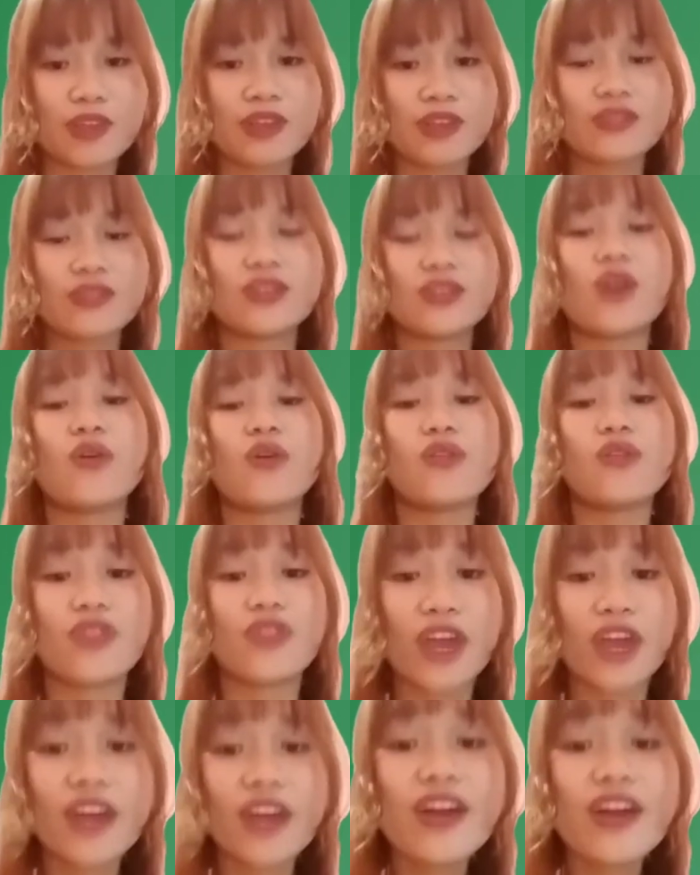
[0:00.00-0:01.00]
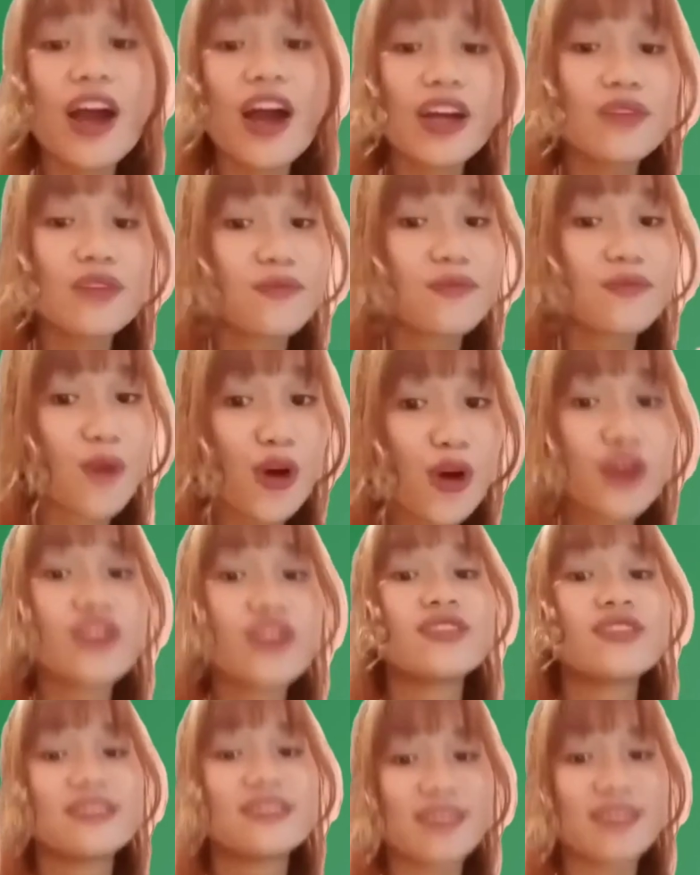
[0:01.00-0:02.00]
So, there are 4
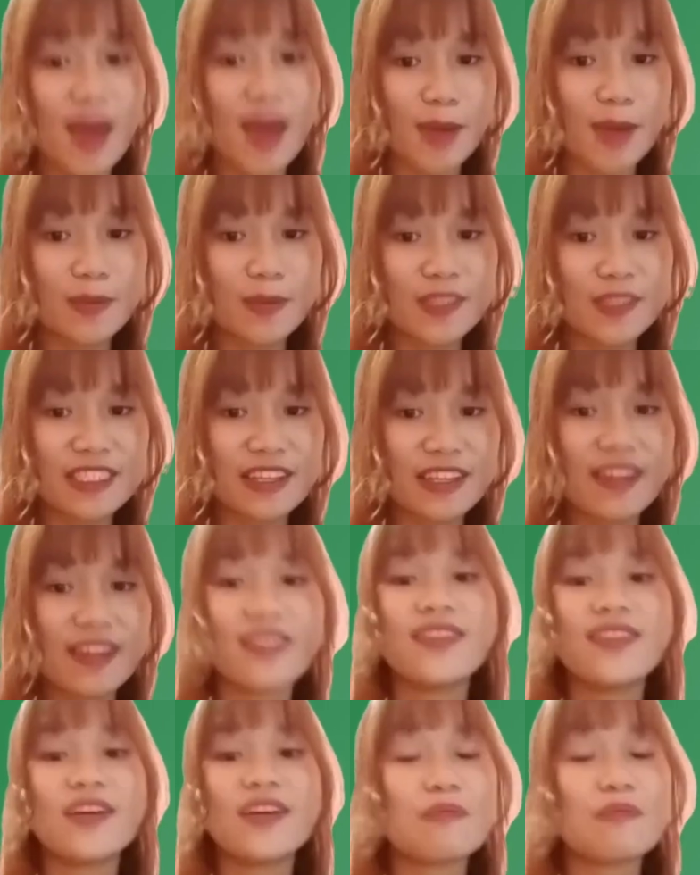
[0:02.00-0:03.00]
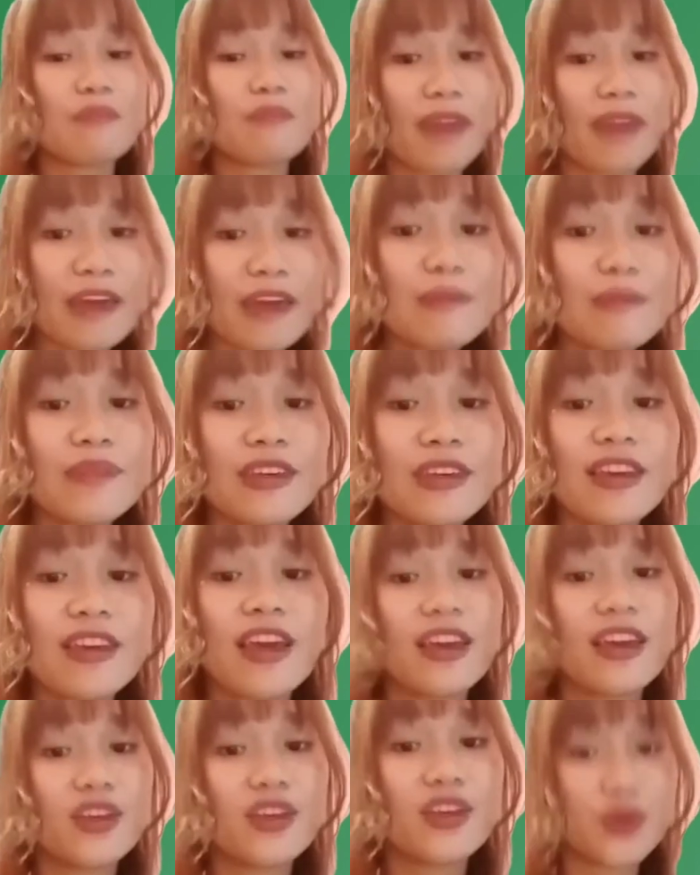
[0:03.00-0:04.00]
steps that may be
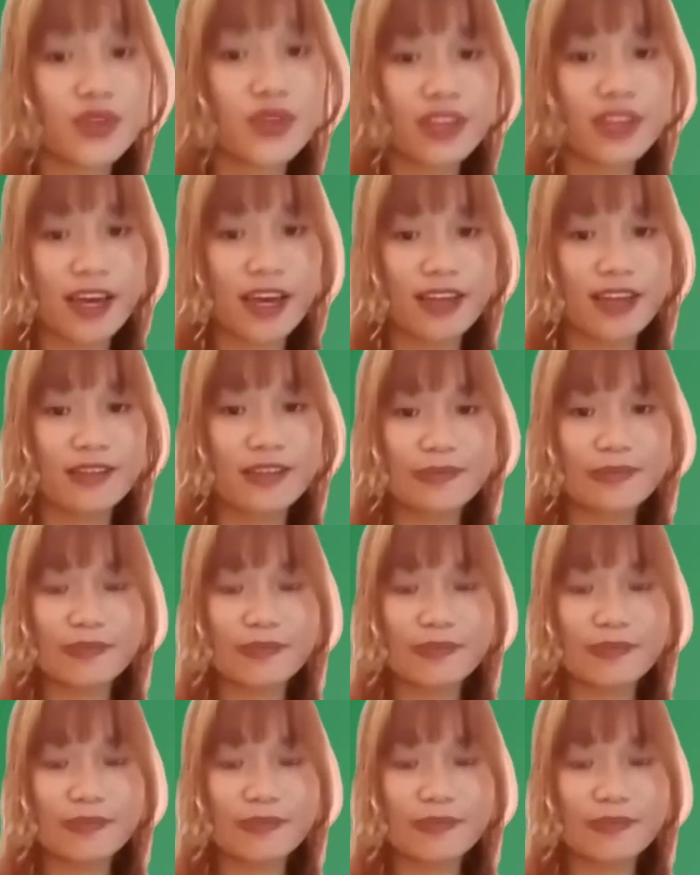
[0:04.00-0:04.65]
a good guide.